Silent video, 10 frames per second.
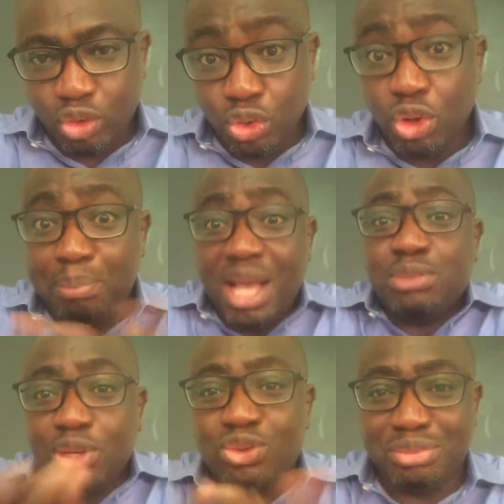Your
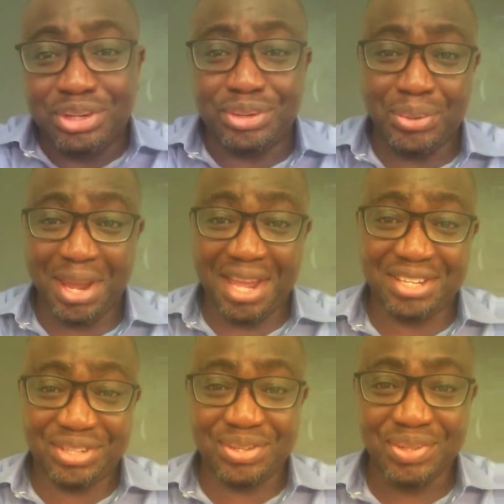passport will be
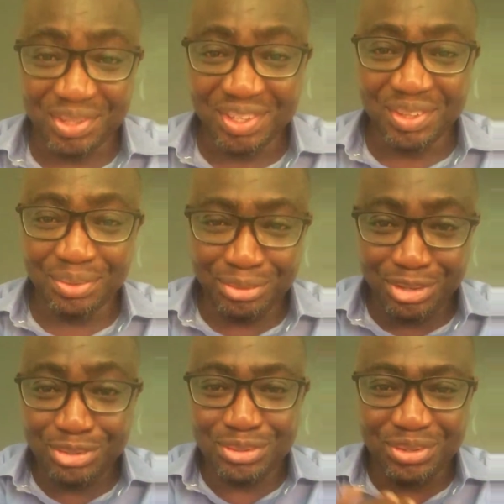required, so we're
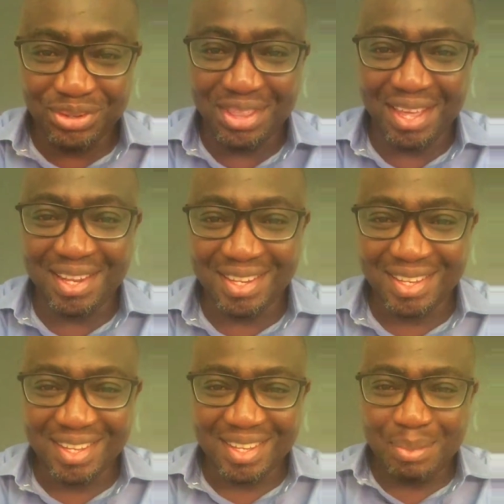going to know that.
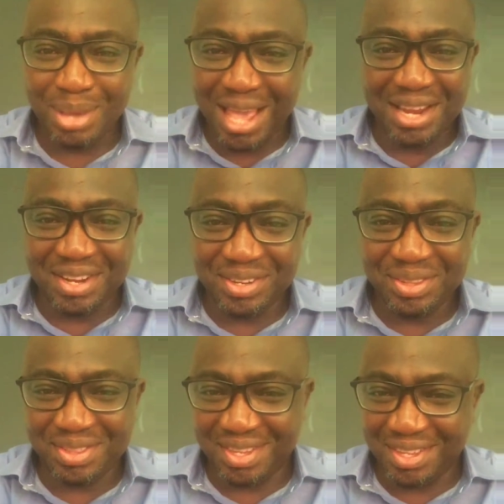But I
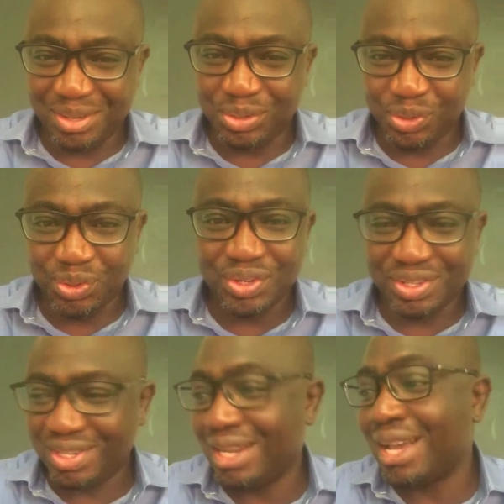don't think you should
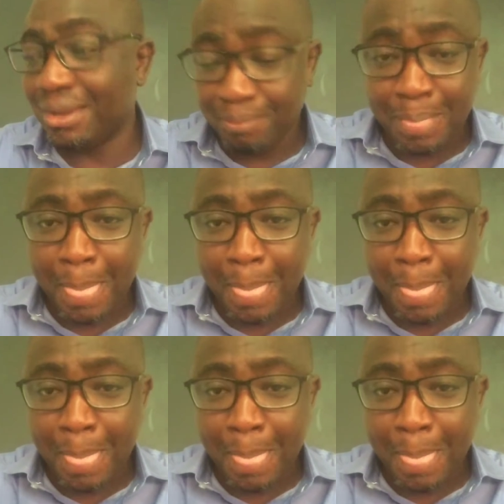consider